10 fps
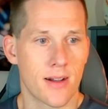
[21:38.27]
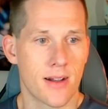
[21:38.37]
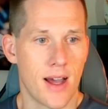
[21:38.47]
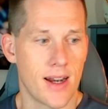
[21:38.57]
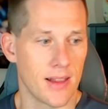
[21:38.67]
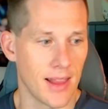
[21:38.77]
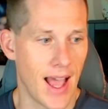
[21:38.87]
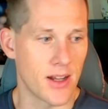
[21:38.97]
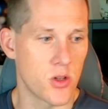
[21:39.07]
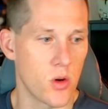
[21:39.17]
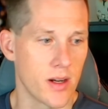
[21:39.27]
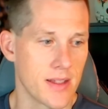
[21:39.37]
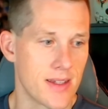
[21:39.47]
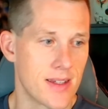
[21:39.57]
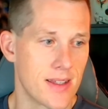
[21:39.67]
kind of latch on
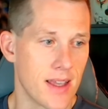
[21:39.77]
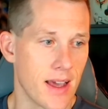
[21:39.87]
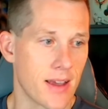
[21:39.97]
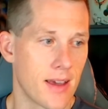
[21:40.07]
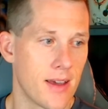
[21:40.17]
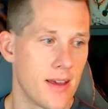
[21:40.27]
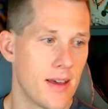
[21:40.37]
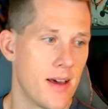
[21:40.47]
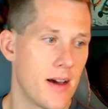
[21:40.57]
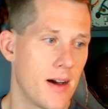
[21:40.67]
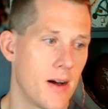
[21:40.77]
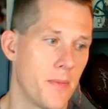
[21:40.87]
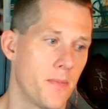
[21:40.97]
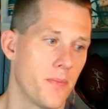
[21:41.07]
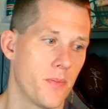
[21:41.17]
and stick.
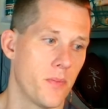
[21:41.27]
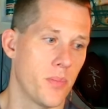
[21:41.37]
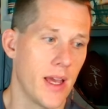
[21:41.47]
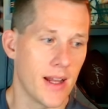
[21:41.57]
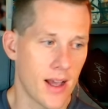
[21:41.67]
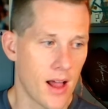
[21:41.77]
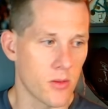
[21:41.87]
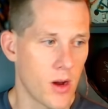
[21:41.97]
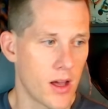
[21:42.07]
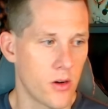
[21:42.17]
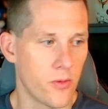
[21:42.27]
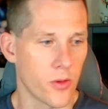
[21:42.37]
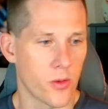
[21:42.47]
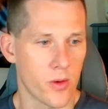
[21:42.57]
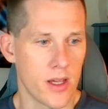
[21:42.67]
Played at Colorado for
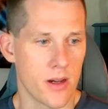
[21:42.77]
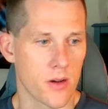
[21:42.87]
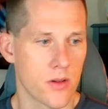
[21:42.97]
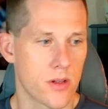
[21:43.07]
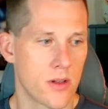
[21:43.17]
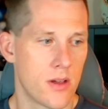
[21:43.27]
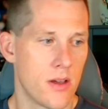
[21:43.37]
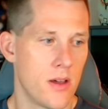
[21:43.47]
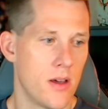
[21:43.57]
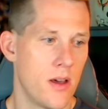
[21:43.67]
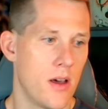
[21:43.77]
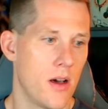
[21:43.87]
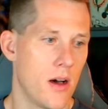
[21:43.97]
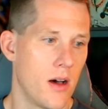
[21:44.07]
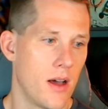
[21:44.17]
3 years.
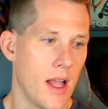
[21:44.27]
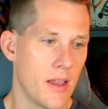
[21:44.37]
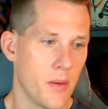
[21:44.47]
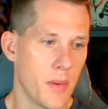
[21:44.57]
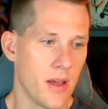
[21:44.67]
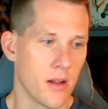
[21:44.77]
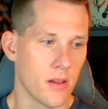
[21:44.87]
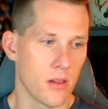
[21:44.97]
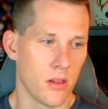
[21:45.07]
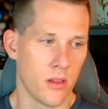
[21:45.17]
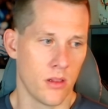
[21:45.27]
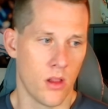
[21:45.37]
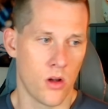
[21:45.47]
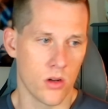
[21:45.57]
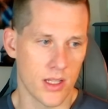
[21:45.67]
Ended up being a
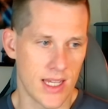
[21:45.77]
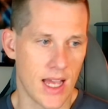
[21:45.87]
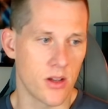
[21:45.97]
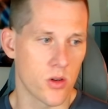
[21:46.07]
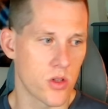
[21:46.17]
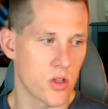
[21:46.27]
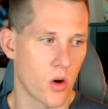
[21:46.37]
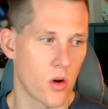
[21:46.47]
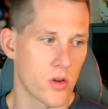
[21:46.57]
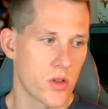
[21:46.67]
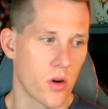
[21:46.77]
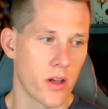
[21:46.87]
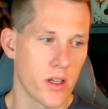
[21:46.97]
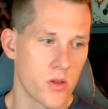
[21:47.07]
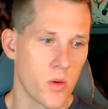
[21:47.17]
long tenured starter
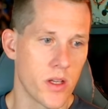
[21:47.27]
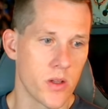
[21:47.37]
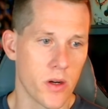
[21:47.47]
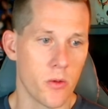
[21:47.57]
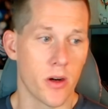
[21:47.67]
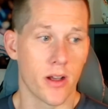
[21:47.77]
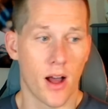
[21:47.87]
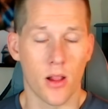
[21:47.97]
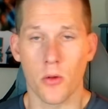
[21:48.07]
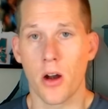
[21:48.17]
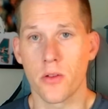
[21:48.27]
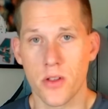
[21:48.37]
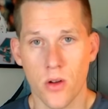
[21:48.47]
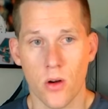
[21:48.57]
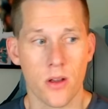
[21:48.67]
starting in 2021. In Colorado, he
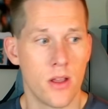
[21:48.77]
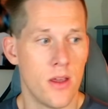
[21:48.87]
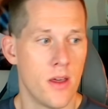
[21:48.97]
started.